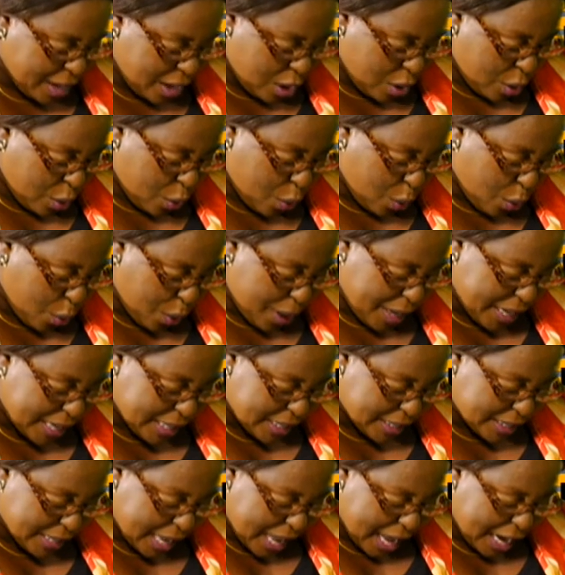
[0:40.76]
who
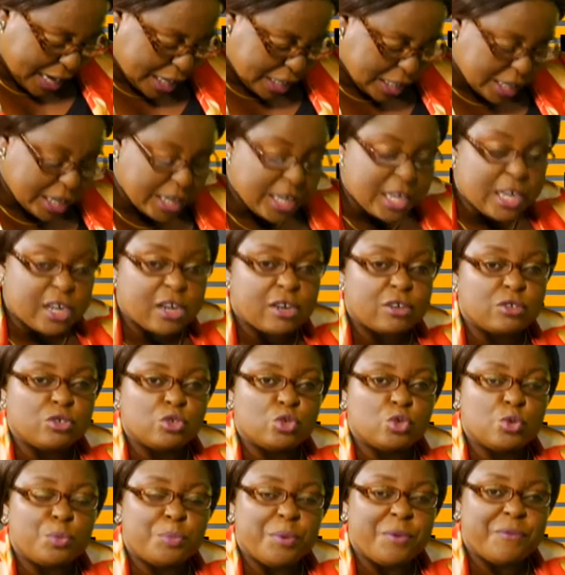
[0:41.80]
is a clinical
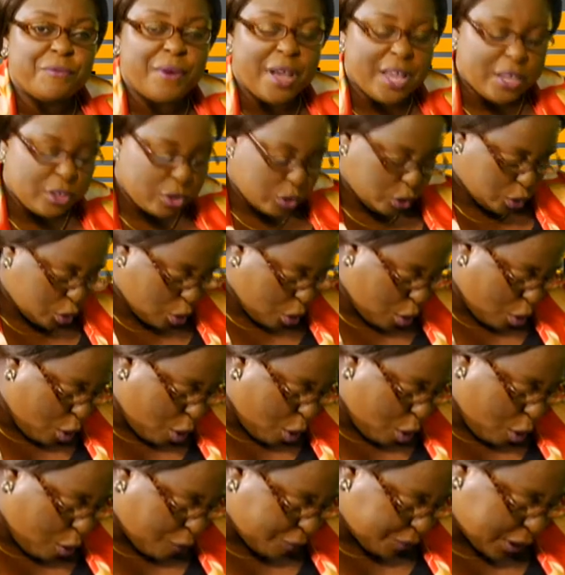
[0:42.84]
supervisor
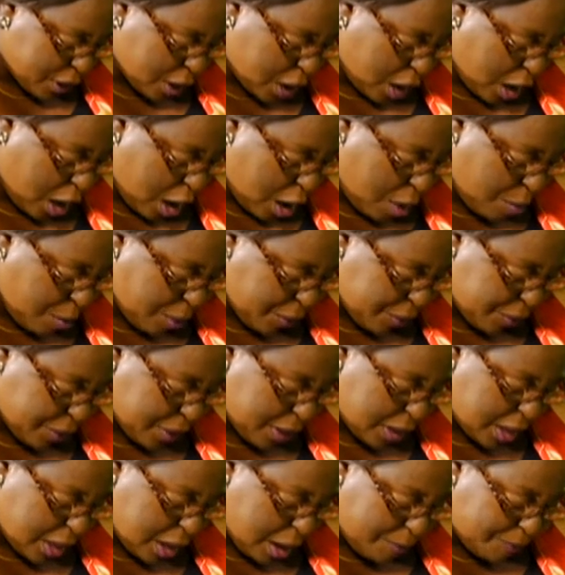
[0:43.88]
of the
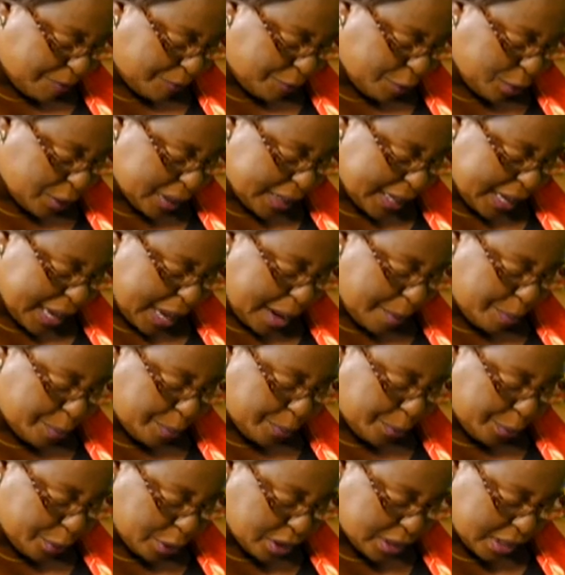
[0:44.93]
Cameroon Clubfoot Care
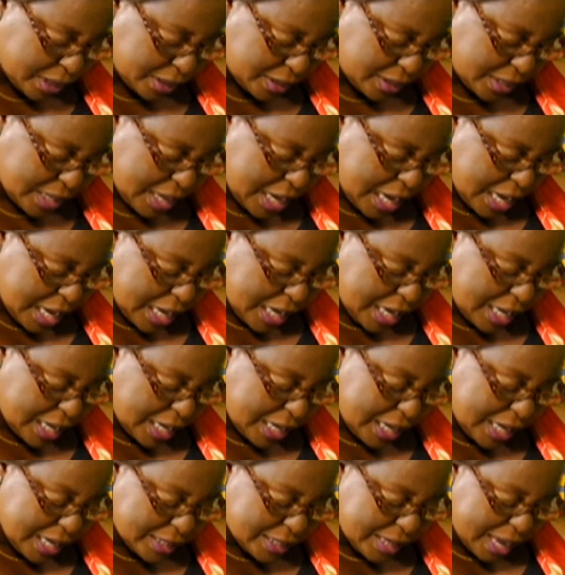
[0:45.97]
Project. He
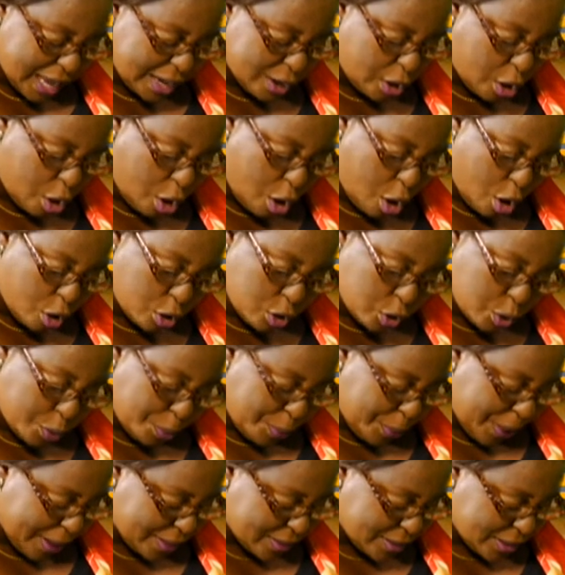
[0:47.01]
is an
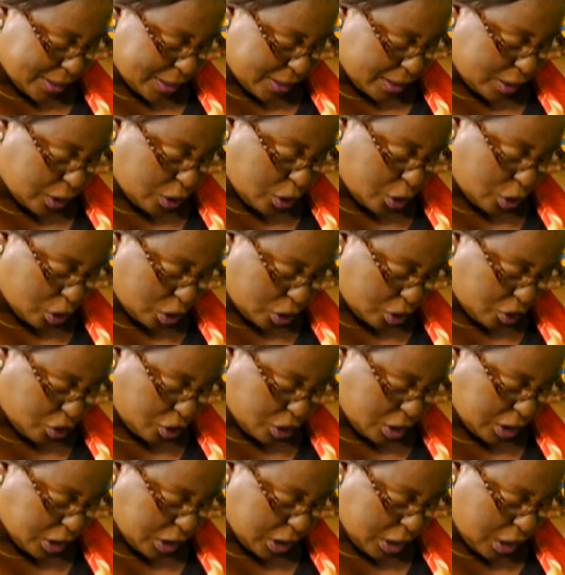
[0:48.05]
orthopedic
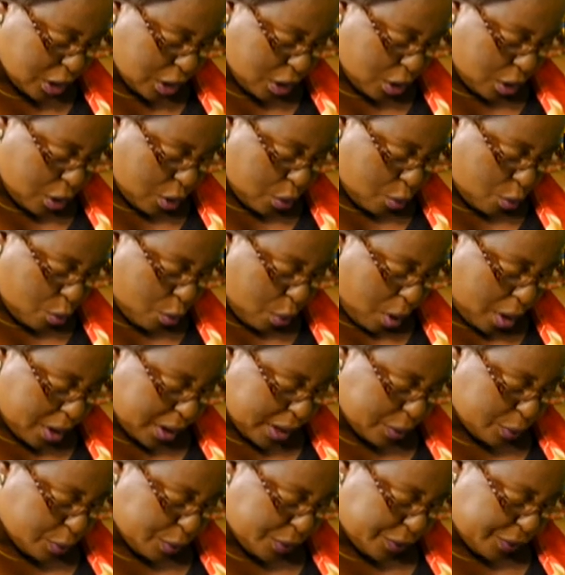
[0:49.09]
surgeon
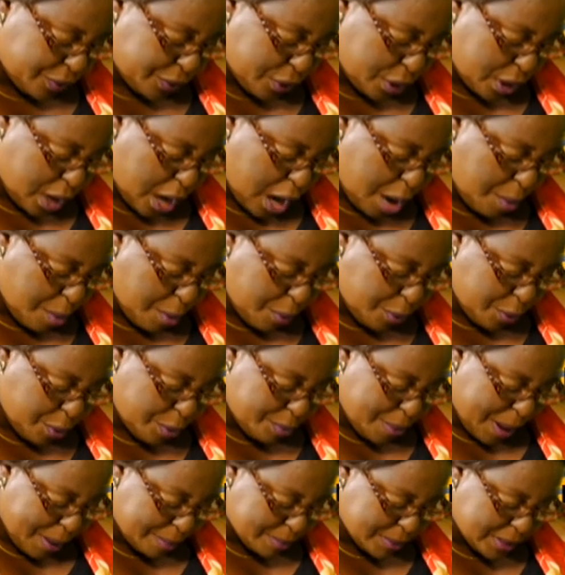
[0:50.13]
working with the Cameroon
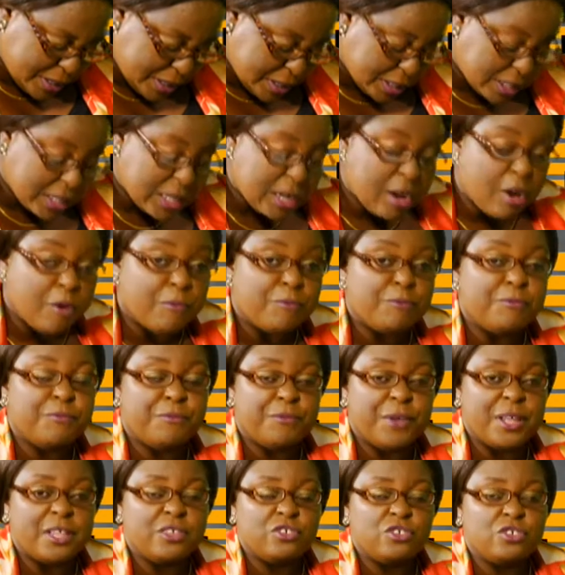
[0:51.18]
Baptist
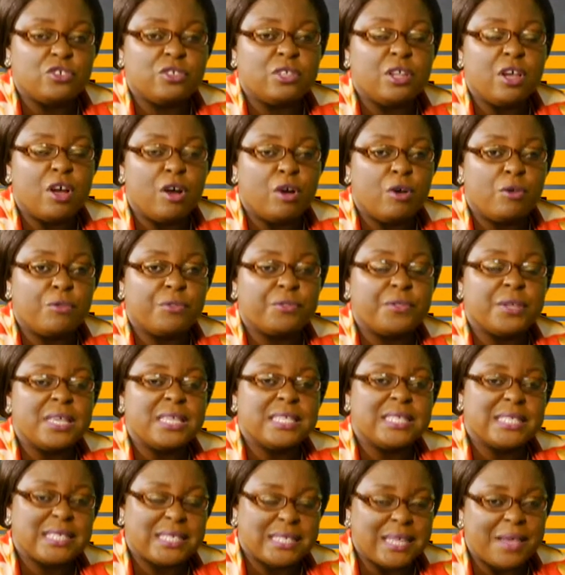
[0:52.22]
Convention Health
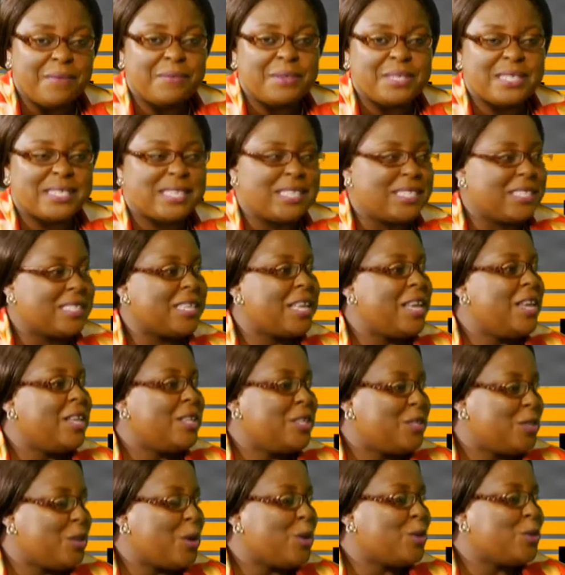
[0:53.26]
Services.
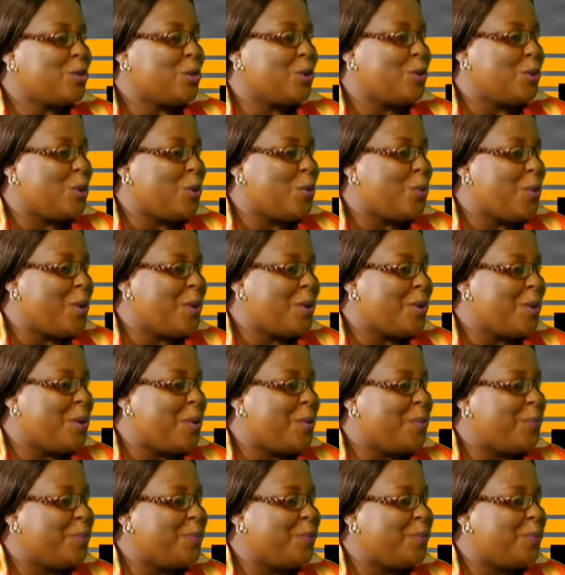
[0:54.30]
Doctor, you're welcome.